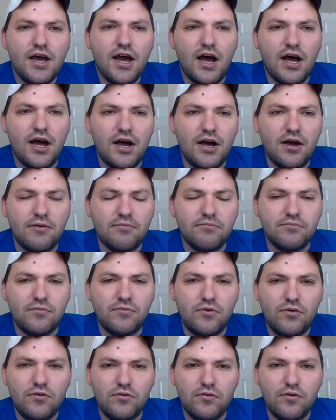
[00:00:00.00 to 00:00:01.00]

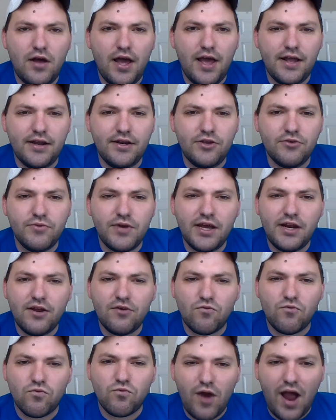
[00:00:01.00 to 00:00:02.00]
and you get
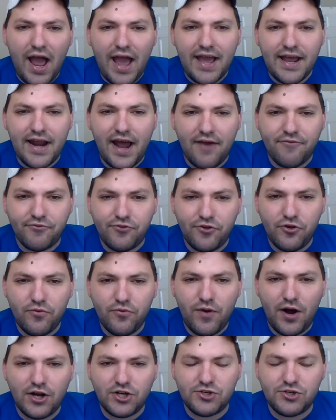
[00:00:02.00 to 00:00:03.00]
it right after you
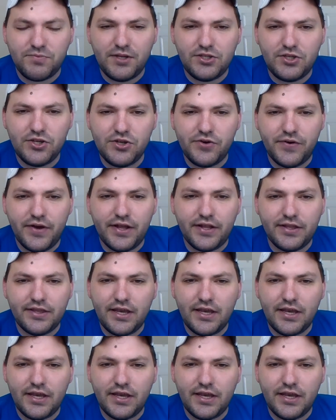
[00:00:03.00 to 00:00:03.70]
watch me do it,